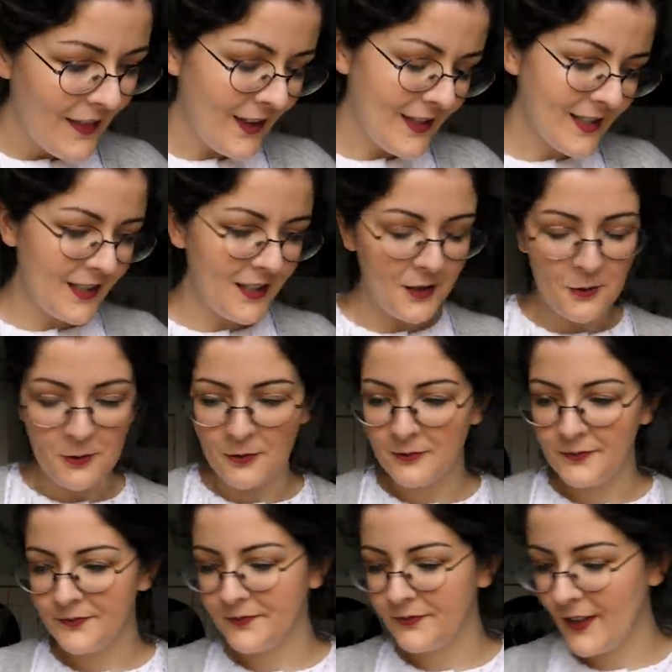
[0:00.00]
That's kind of cool.
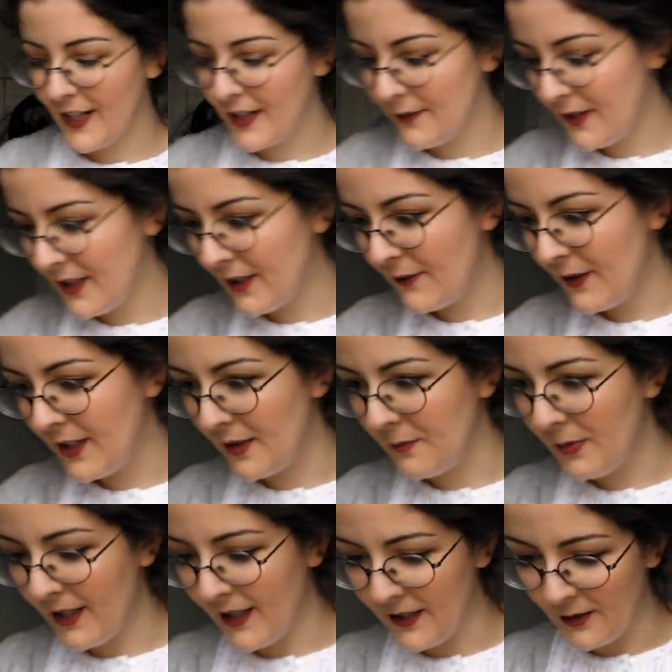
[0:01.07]
Kind of inconvenient,
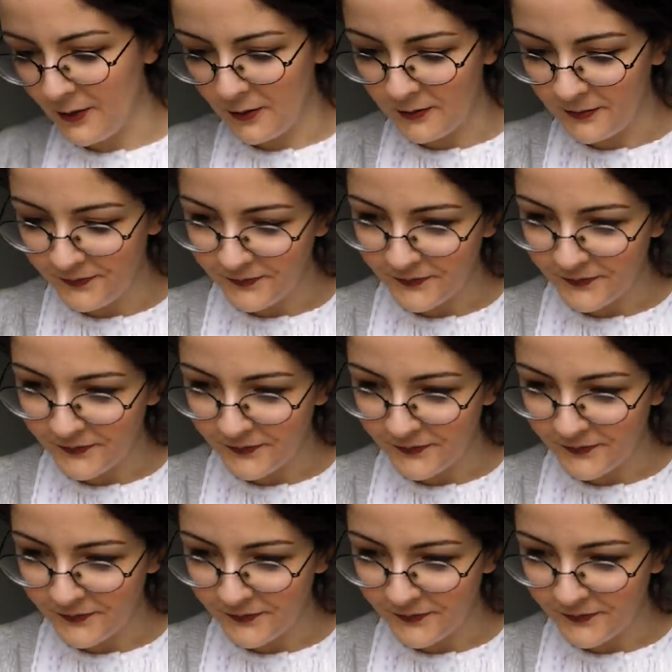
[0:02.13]
but kind of cool.